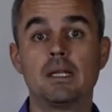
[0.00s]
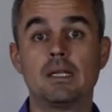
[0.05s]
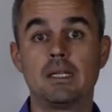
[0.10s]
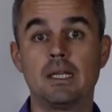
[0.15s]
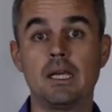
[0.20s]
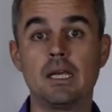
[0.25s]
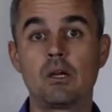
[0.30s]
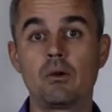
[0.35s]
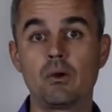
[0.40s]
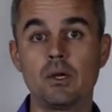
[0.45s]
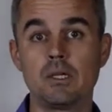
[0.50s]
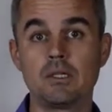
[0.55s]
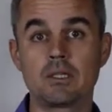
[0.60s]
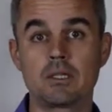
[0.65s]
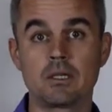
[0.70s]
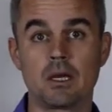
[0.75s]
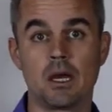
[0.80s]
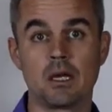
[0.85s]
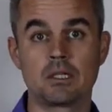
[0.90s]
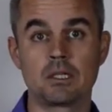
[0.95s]

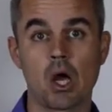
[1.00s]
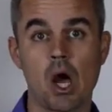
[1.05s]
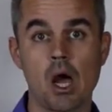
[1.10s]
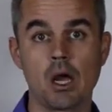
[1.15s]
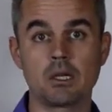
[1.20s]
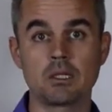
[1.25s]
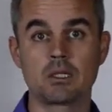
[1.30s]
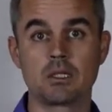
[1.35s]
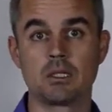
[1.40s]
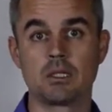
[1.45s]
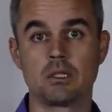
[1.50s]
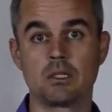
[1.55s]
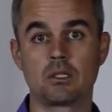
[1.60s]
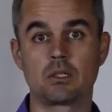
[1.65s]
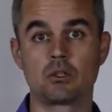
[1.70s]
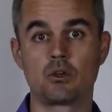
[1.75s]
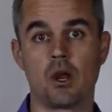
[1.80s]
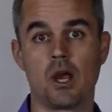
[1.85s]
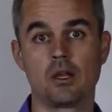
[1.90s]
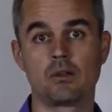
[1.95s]
decrease uh,
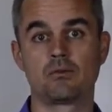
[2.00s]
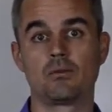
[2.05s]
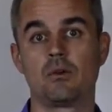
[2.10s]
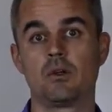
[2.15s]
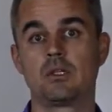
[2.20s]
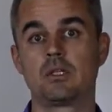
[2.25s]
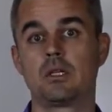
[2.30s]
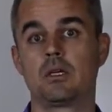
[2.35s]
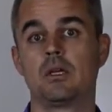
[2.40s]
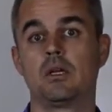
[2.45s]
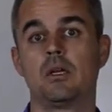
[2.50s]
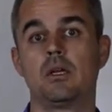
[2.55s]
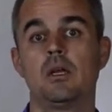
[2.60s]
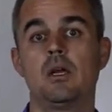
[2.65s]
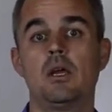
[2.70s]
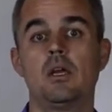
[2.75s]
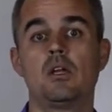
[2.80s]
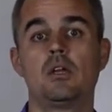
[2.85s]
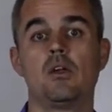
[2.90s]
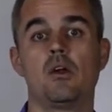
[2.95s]
toxins transferred to
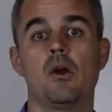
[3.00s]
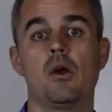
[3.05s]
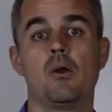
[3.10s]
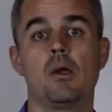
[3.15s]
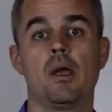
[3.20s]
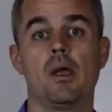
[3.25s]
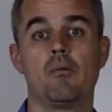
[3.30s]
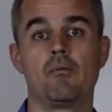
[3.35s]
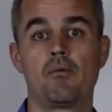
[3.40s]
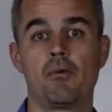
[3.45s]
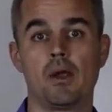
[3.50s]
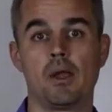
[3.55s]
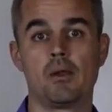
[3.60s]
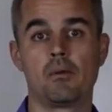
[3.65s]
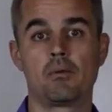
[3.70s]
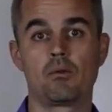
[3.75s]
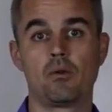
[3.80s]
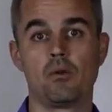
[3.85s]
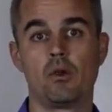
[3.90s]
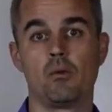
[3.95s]
your
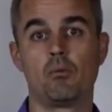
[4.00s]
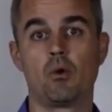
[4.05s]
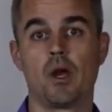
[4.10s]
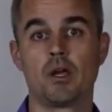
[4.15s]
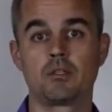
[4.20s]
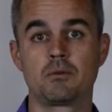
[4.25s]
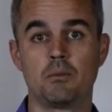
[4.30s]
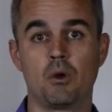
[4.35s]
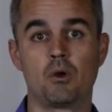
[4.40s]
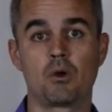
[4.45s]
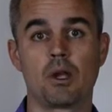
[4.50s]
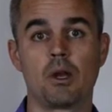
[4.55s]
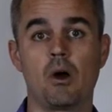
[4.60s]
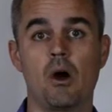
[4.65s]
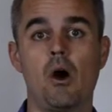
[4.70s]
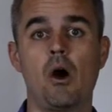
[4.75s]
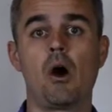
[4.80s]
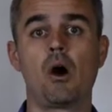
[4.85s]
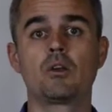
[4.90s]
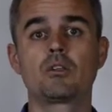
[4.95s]
infant through your breast milk and
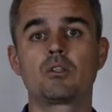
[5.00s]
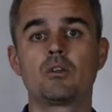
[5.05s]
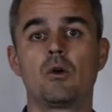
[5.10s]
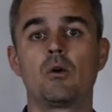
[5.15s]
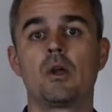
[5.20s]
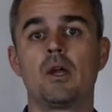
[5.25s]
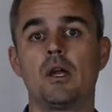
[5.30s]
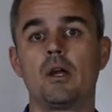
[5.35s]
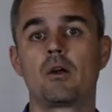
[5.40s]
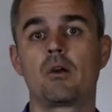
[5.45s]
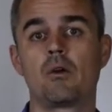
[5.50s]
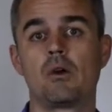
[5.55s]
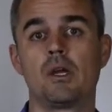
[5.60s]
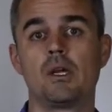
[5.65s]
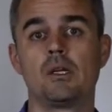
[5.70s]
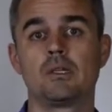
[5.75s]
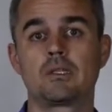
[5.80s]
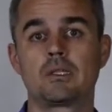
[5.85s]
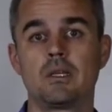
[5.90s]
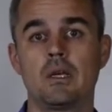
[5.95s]
also
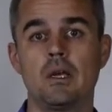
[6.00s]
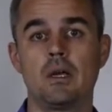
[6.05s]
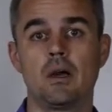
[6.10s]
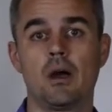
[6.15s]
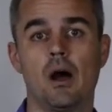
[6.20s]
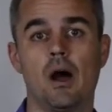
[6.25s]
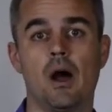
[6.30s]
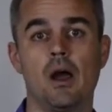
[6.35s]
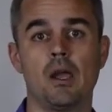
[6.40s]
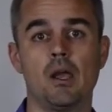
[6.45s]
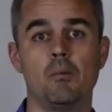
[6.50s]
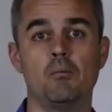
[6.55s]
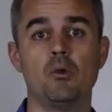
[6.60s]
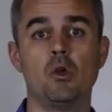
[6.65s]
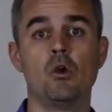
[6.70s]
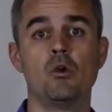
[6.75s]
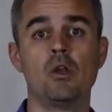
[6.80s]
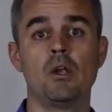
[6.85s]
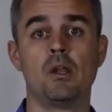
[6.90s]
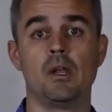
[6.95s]
increase uh,
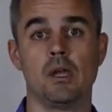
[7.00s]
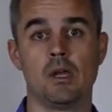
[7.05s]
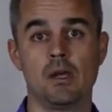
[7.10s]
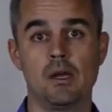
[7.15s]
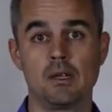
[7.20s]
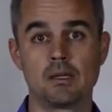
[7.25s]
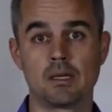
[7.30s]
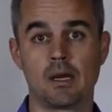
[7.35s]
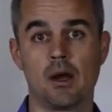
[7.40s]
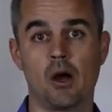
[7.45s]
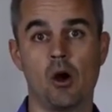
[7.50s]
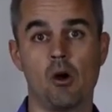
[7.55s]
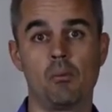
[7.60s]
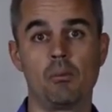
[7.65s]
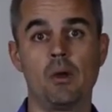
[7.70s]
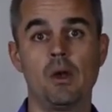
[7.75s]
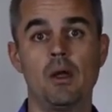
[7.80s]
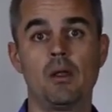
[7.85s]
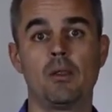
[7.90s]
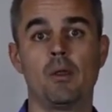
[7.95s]
immunity to
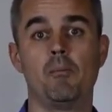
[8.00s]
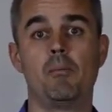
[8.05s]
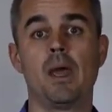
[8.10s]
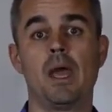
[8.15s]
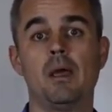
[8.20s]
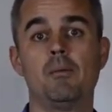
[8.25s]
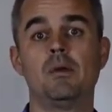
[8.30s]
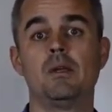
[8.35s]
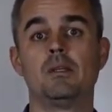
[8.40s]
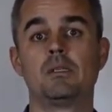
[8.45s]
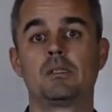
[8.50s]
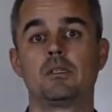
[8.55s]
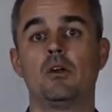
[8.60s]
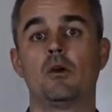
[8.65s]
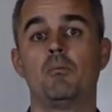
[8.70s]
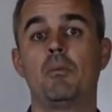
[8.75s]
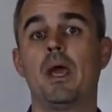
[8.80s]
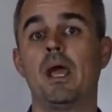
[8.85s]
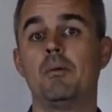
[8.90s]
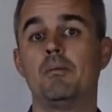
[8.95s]
help the baby's
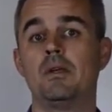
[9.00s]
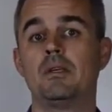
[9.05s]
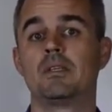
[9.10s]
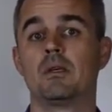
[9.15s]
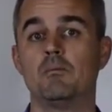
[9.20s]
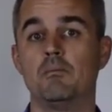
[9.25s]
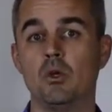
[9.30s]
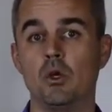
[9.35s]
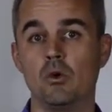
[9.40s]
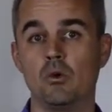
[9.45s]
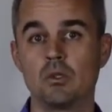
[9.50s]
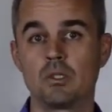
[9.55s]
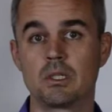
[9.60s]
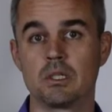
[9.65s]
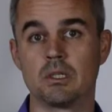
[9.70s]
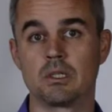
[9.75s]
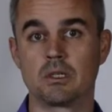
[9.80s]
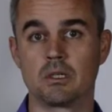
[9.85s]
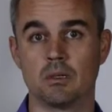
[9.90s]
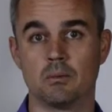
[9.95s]
your baby's immune
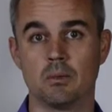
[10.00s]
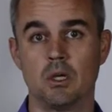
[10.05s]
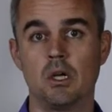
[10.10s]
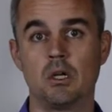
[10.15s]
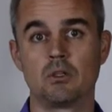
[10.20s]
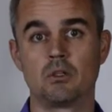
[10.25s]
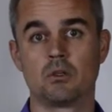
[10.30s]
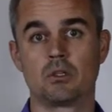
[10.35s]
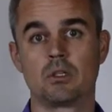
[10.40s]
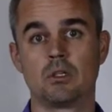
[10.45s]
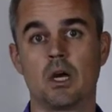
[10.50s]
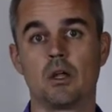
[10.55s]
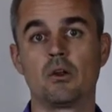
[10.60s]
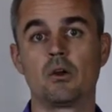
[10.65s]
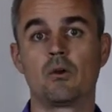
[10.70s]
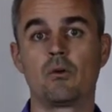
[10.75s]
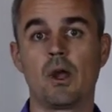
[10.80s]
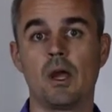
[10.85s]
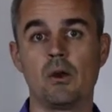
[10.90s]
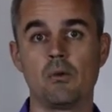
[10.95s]
system. So it's
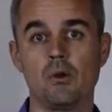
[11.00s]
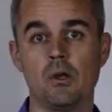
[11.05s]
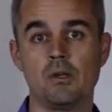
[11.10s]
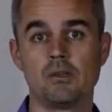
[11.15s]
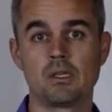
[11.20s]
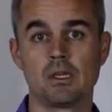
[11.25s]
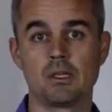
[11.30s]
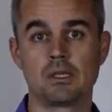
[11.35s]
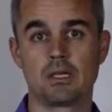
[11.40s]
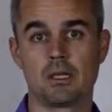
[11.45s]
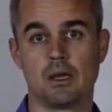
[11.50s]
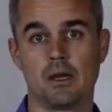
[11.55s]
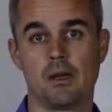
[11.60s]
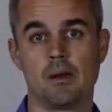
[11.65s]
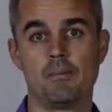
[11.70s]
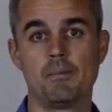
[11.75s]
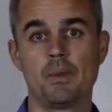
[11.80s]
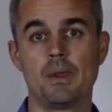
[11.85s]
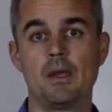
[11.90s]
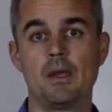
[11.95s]
another great reason to